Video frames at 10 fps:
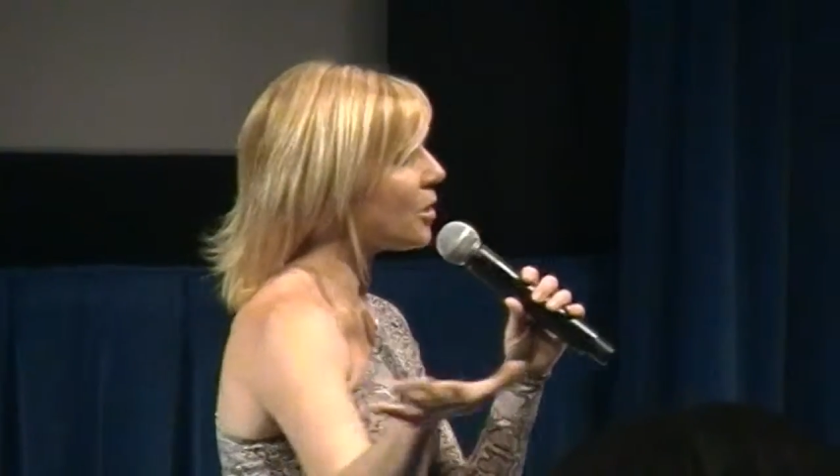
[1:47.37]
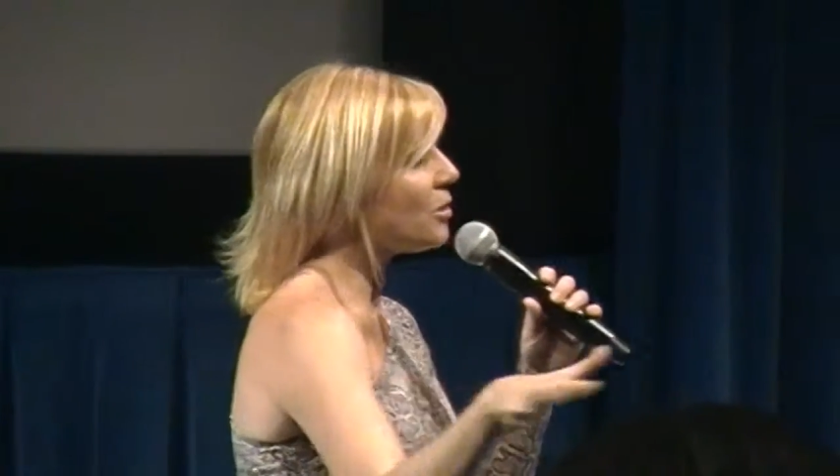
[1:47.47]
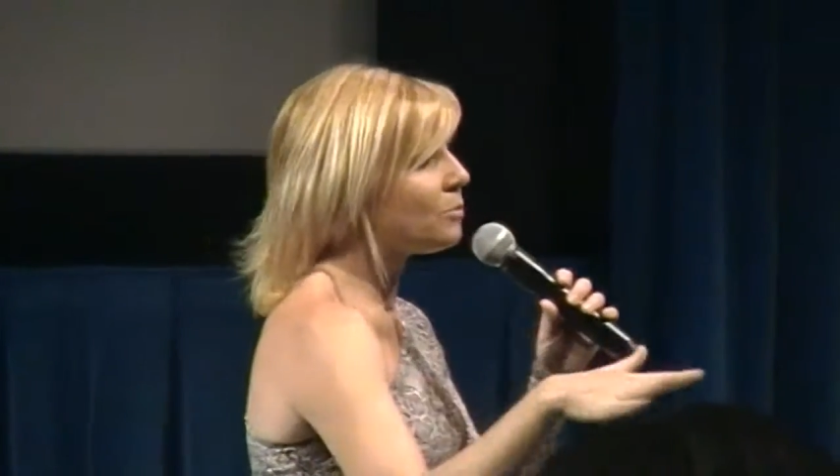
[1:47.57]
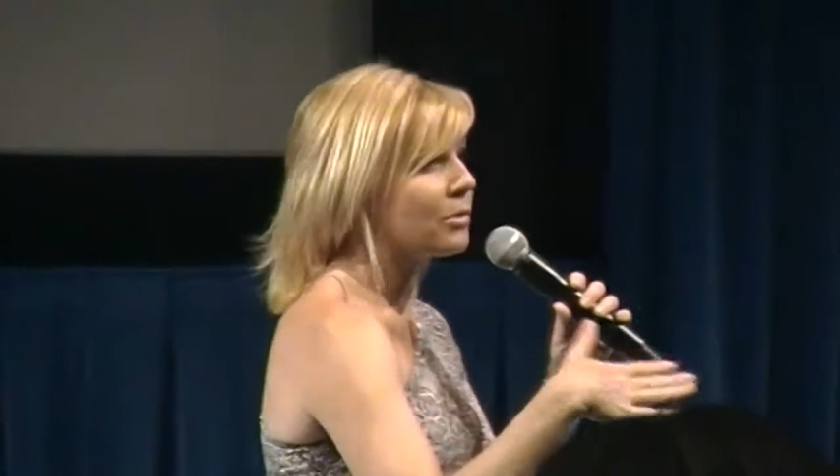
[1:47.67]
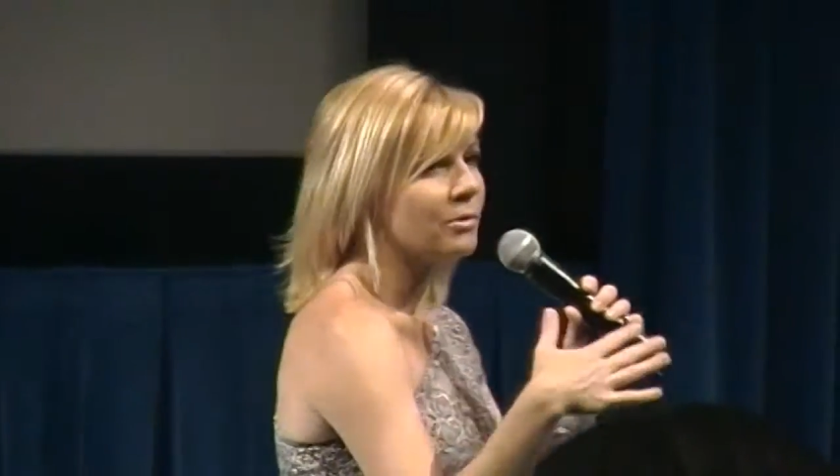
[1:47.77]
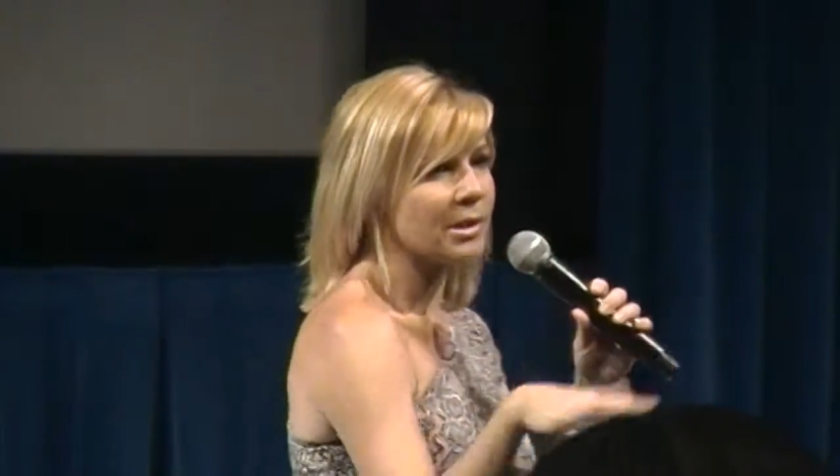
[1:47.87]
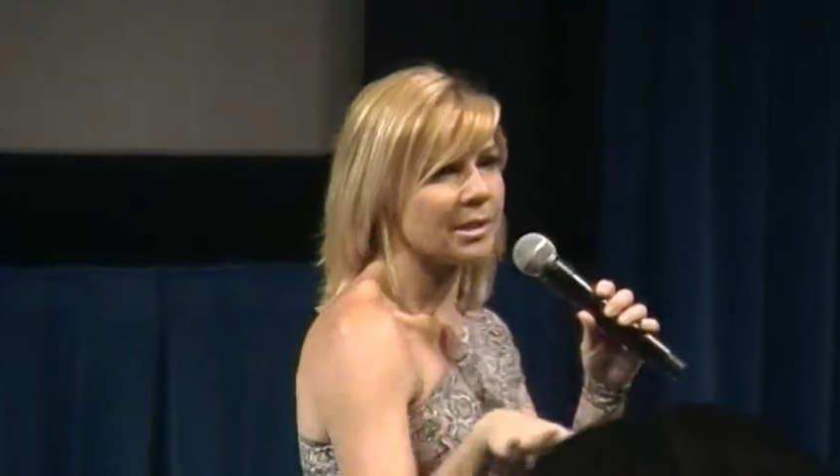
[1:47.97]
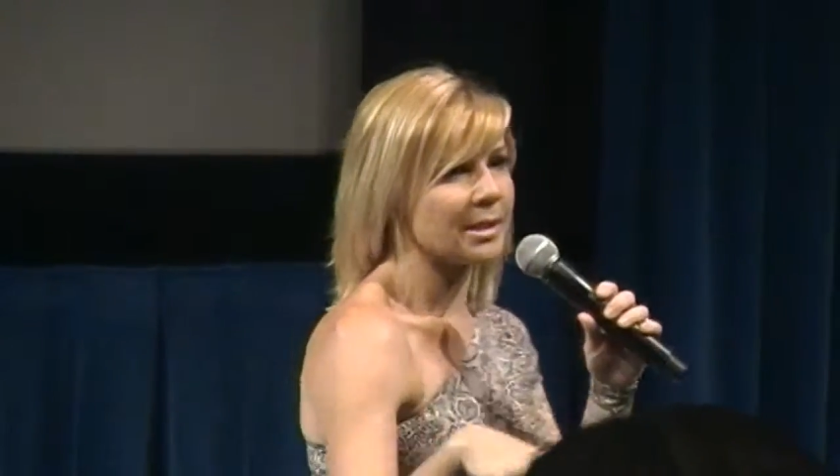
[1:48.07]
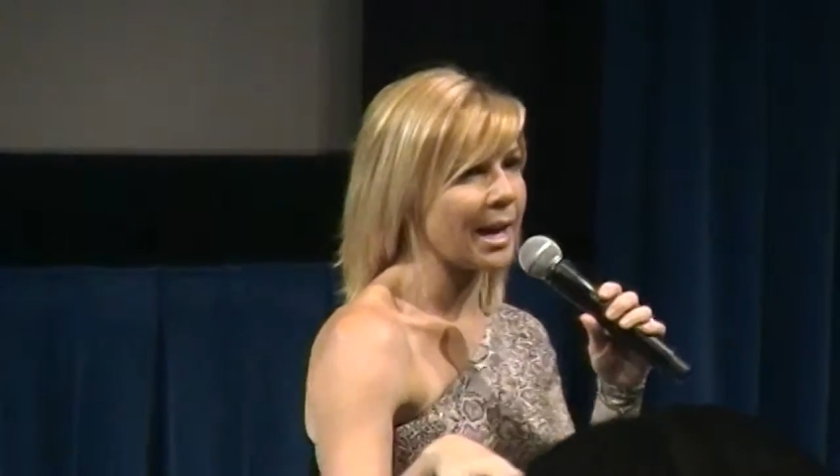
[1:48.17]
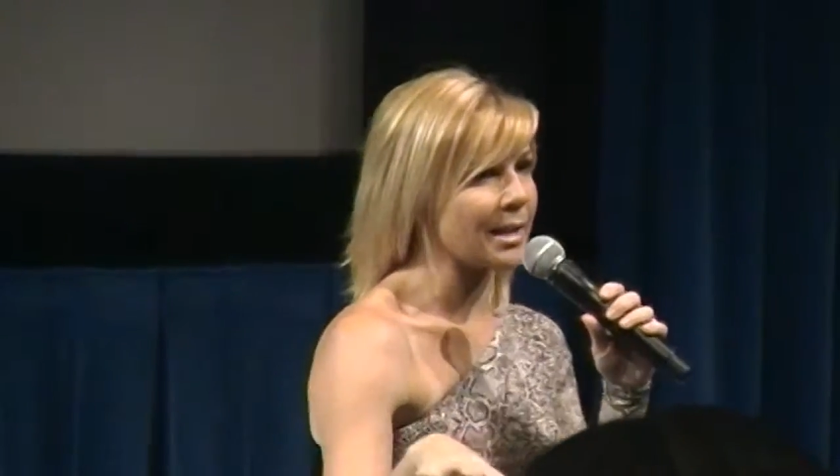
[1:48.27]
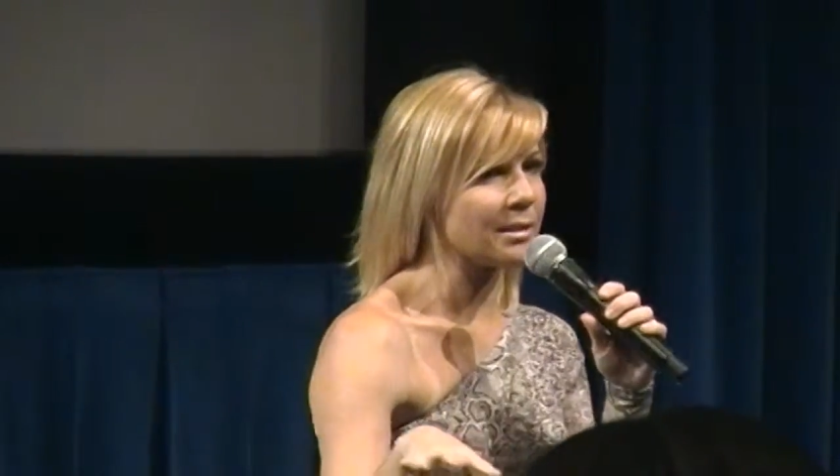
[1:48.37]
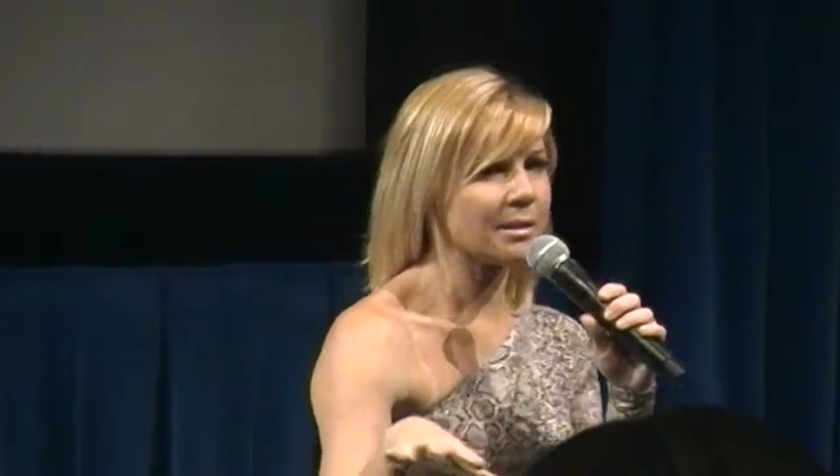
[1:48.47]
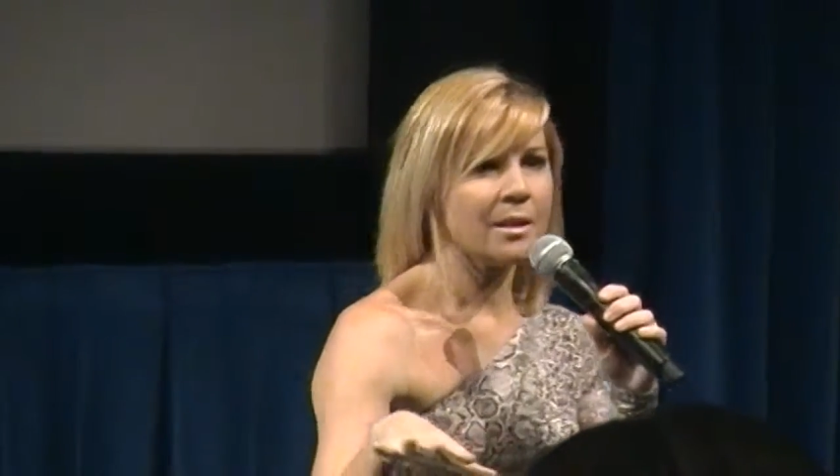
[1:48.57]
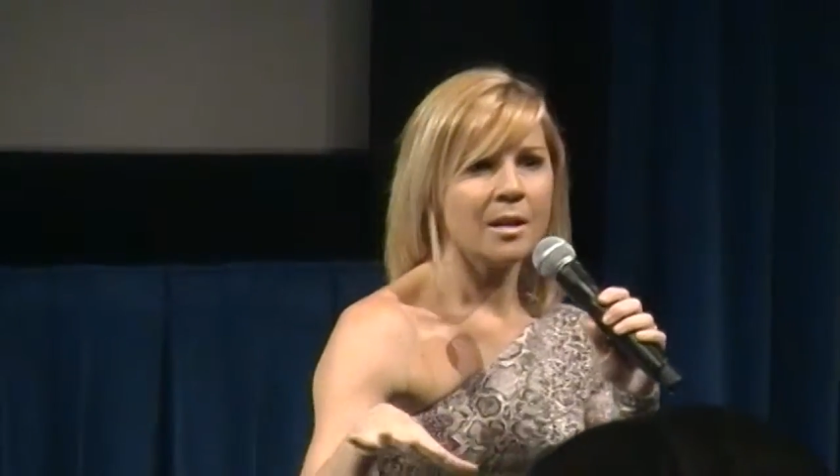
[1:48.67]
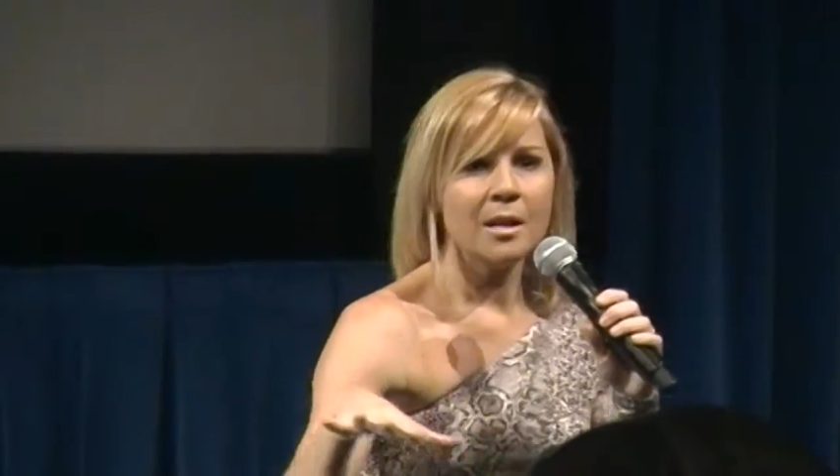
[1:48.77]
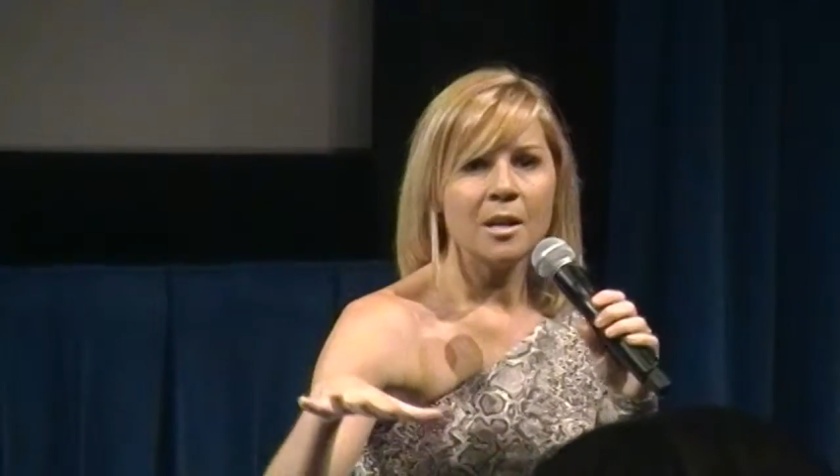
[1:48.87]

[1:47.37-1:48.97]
don't move to the States.